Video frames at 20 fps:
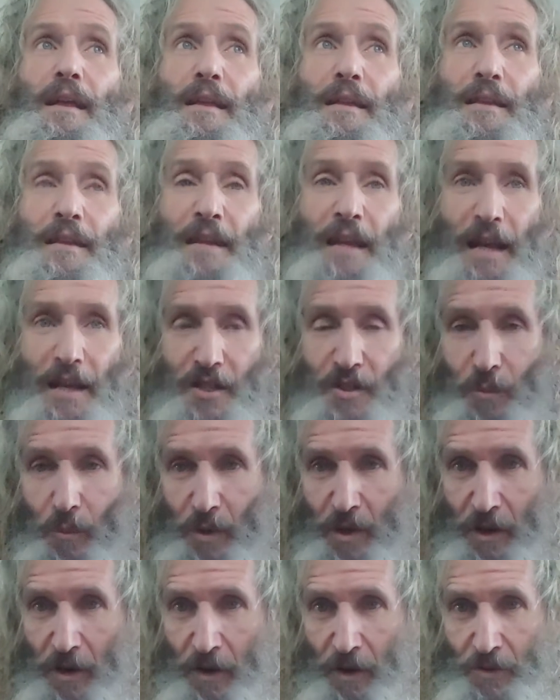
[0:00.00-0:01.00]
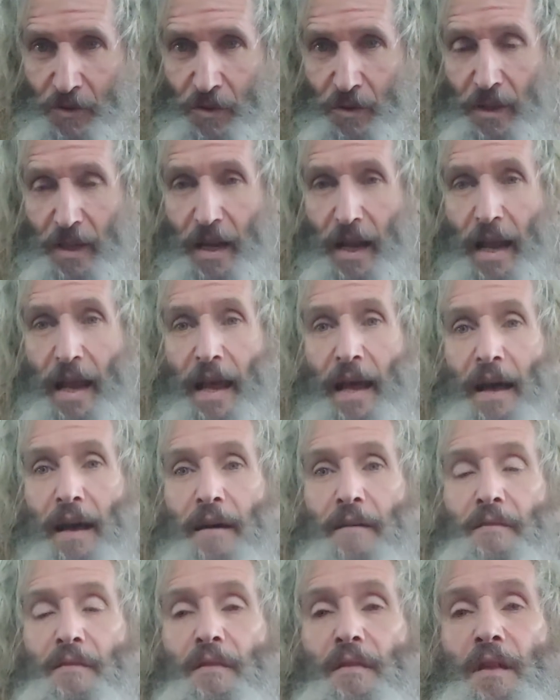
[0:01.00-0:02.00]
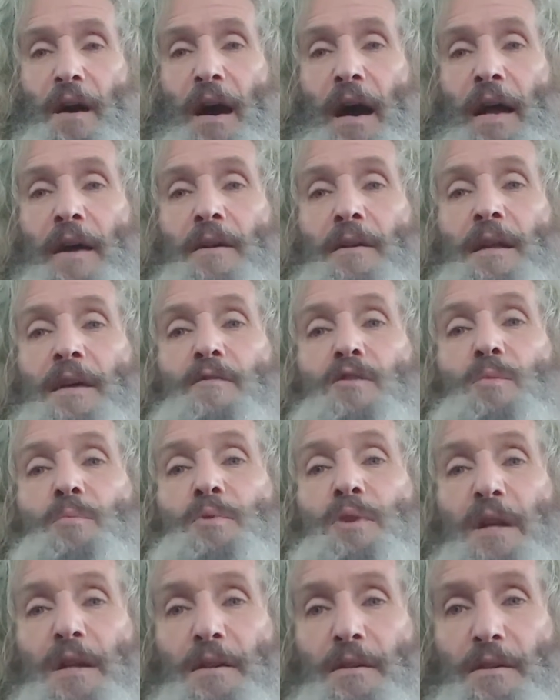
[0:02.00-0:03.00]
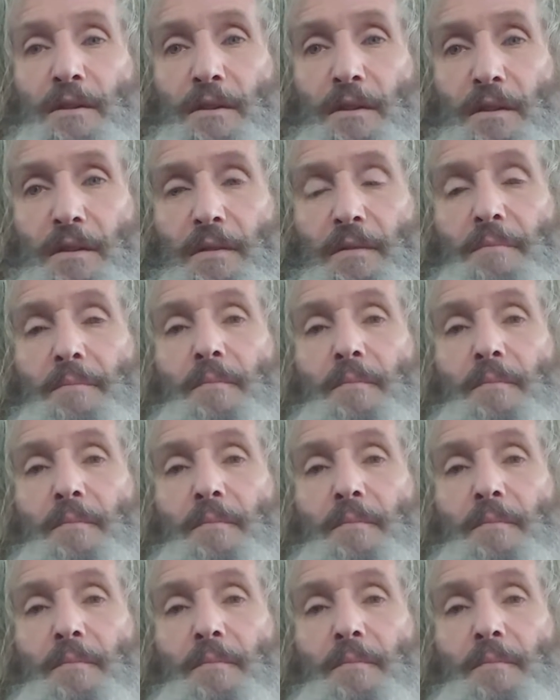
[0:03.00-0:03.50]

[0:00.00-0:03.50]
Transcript: Yes, we are also going to have the higher level predators.